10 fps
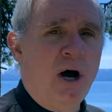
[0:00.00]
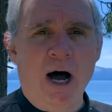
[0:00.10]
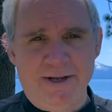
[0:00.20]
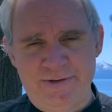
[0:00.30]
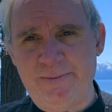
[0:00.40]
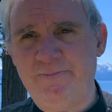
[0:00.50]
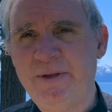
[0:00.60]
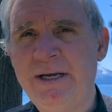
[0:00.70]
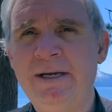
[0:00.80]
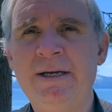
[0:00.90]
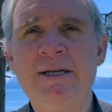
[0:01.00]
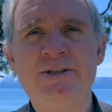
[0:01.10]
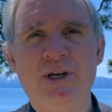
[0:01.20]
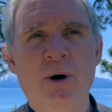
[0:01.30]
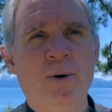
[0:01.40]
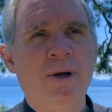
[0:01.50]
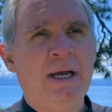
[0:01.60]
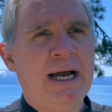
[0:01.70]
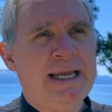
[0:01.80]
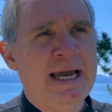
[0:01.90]
awesome. So
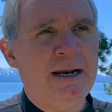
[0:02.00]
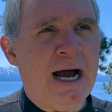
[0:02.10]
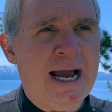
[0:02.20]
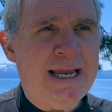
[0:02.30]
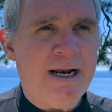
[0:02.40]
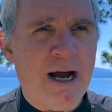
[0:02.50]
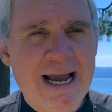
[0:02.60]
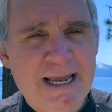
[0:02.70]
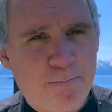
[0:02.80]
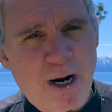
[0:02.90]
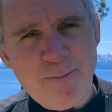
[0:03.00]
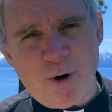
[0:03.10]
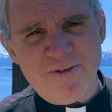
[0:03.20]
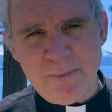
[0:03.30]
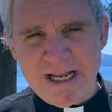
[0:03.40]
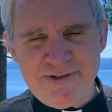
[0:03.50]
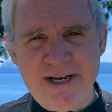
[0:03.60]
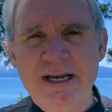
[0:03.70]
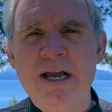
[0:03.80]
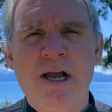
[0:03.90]
again, I get probably more of a
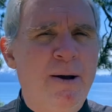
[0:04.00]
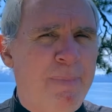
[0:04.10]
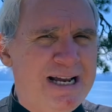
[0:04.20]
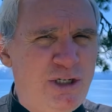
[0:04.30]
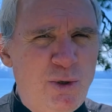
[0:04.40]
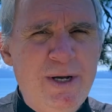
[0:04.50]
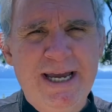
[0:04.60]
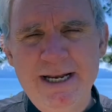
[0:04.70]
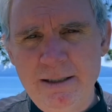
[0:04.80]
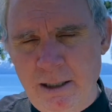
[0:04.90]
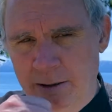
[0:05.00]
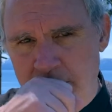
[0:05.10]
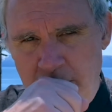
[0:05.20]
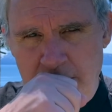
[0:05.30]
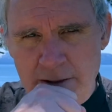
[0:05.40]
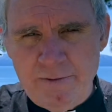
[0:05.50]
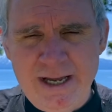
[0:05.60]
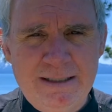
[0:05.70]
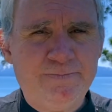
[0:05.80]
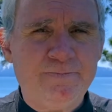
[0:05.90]
blessing by doing it
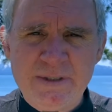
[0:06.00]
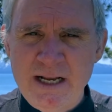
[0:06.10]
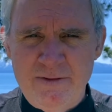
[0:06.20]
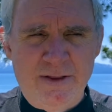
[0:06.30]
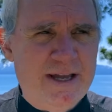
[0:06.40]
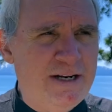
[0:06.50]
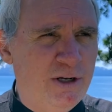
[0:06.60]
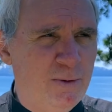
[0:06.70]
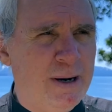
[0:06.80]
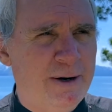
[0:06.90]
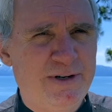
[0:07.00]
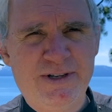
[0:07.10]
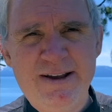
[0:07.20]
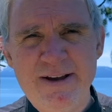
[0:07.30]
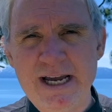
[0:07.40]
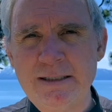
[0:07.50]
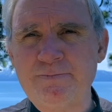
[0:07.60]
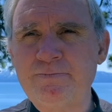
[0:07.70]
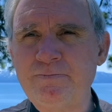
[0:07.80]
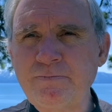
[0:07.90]
than they do by receiving it.
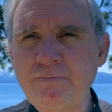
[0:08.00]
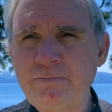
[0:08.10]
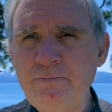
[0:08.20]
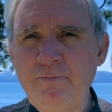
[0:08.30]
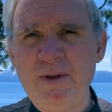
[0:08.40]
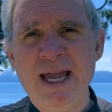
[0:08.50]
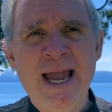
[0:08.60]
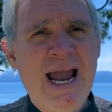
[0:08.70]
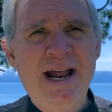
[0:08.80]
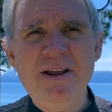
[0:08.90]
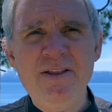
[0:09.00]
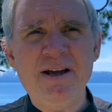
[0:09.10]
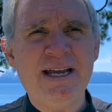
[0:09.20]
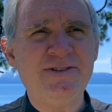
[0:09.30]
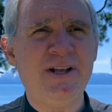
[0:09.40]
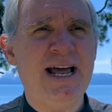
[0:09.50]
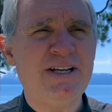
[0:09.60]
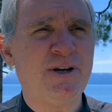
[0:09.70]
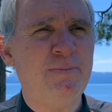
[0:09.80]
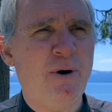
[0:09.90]
And then I guess the
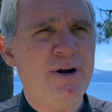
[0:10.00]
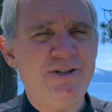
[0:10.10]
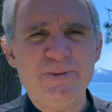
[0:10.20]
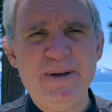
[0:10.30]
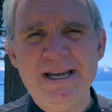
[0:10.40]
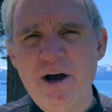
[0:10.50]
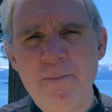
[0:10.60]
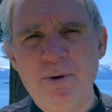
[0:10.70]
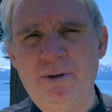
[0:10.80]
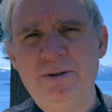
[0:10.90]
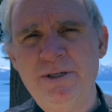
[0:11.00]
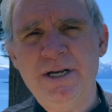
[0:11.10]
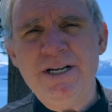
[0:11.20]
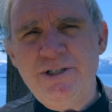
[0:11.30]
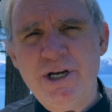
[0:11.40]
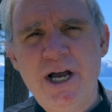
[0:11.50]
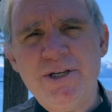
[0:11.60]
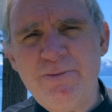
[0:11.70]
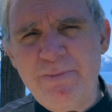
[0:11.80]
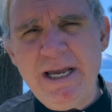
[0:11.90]
last component is just being humble.
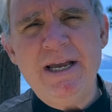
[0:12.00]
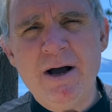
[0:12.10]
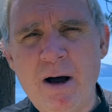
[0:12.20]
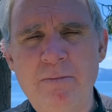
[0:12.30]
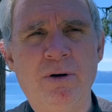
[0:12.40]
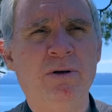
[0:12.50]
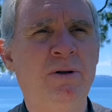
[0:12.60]
Just being humble.